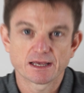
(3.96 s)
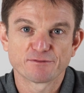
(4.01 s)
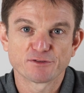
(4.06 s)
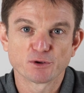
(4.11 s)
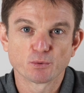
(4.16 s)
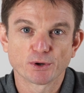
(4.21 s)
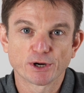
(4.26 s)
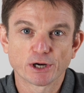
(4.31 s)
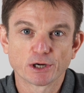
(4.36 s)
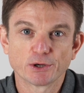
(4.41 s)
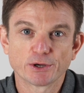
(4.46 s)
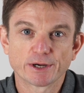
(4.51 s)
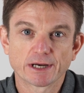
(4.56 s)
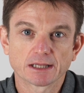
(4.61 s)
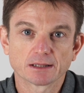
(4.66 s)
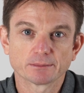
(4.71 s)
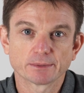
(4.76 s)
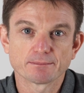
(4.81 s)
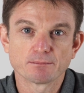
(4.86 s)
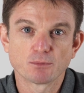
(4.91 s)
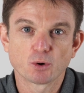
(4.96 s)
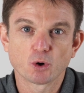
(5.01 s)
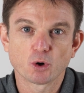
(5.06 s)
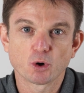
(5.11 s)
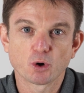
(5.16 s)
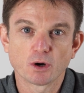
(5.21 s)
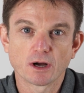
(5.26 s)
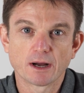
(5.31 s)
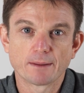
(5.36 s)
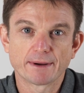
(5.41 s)
If you want to learn a little bit
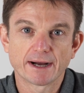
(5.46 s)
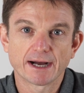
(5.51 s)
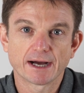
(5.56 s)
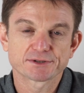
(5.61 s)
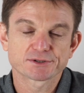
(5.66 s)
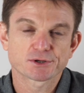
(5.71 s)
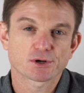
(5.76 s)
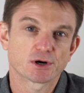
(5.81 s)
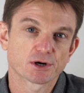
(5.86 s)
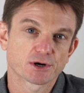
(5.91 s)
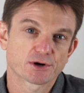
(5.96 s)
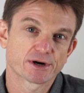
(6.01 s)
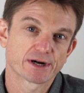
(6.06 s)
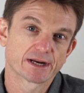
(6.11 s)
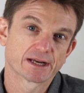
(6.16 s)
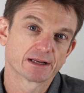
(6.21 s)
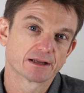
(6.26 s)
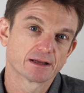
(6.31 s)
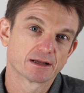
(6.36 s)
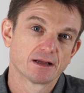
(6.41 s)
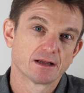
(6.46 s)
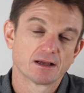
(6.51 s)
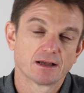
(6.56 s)
more about conquering